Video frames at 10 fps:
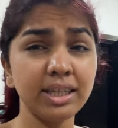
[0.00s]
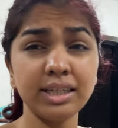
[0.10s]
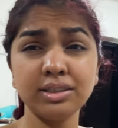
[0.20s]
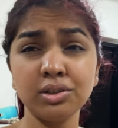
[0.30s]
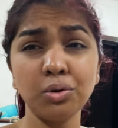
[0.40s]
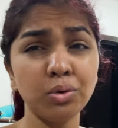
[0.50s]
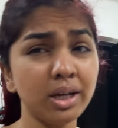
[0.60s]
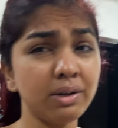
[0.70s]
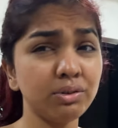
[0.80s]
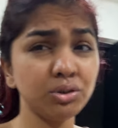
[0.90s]
Yesterday whole
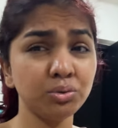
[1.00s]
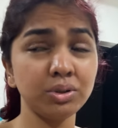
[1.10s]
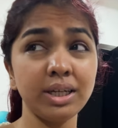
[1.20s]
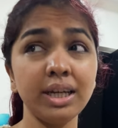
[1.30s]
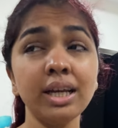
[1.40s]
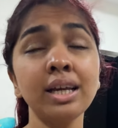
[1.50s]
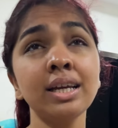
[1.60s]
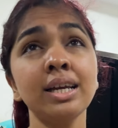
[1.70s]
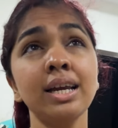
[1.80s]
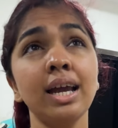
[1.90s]
day I was shooting,
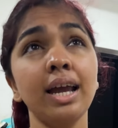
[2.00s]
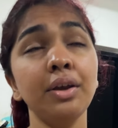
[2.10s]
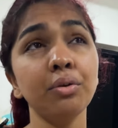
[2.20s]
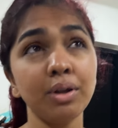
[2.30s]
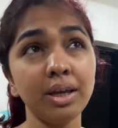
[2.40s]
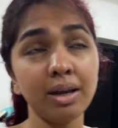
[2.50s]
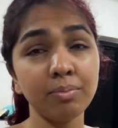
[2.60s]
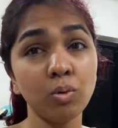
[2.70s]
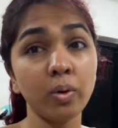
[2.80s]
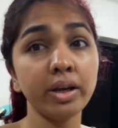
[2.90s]
and today
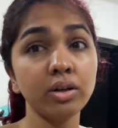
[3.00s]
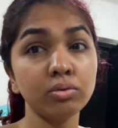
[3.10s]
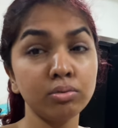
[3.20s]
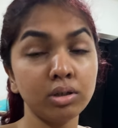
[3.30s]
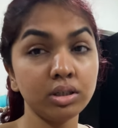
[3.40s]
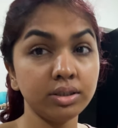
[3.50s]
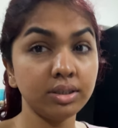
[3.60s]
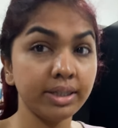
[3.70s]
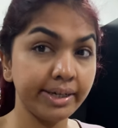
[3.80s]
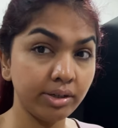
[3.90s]
I'm going to a
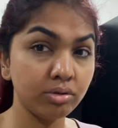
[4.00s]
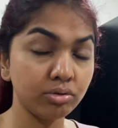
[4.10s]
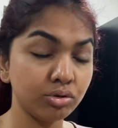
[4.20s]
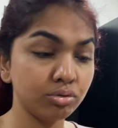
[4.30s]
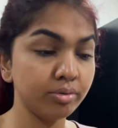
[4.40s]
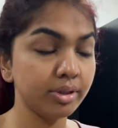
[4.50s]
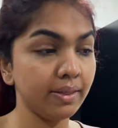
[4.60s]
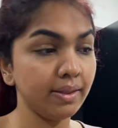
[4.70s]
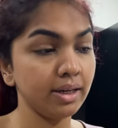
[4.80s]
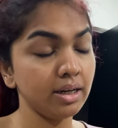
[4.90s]
set to shoot,
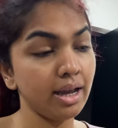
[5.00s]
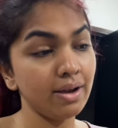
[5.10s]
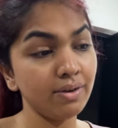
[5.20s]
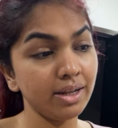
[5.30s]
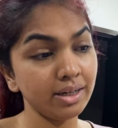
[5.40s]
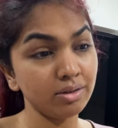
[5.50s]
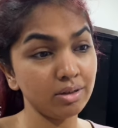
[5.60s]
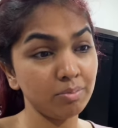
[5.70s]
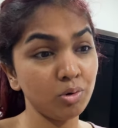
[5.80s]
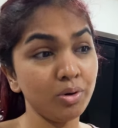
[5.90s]
and then
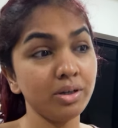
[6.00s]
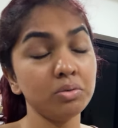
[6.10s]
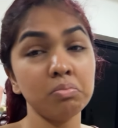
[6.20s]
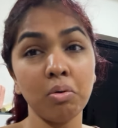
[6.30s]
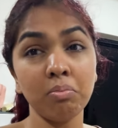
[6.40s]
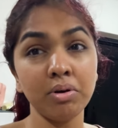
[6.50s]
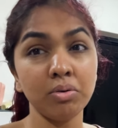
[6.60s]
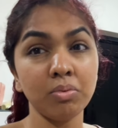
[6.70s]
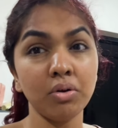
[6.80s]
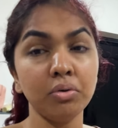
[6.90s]
I'm going to Bombay
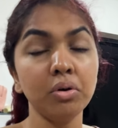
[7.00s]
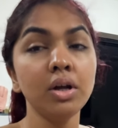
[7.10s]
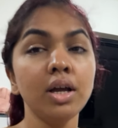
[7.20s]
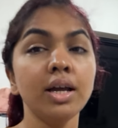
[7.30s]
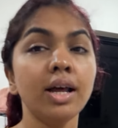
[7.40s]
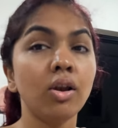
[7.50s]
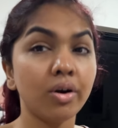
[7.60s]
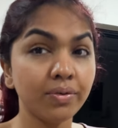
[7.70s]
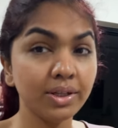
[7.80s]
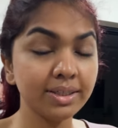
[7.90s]
tomorrow. A
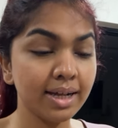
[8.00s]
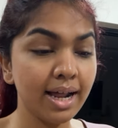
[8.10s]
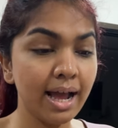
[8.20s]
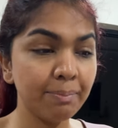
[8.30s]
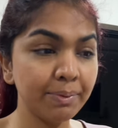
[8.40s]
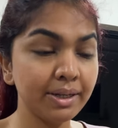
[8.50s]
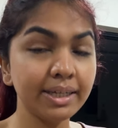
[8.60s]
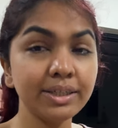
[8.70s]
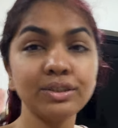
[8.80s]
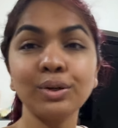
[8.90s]
lot of things are
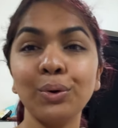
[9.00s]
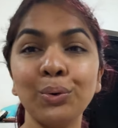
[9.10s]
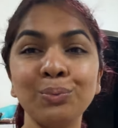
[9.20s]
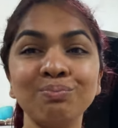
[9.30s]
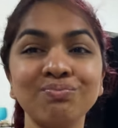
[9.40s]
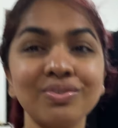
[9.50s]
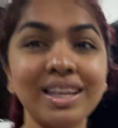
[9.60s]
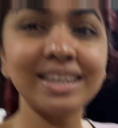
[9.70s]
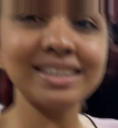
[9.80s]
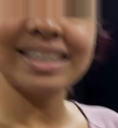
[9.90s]
happening, so let's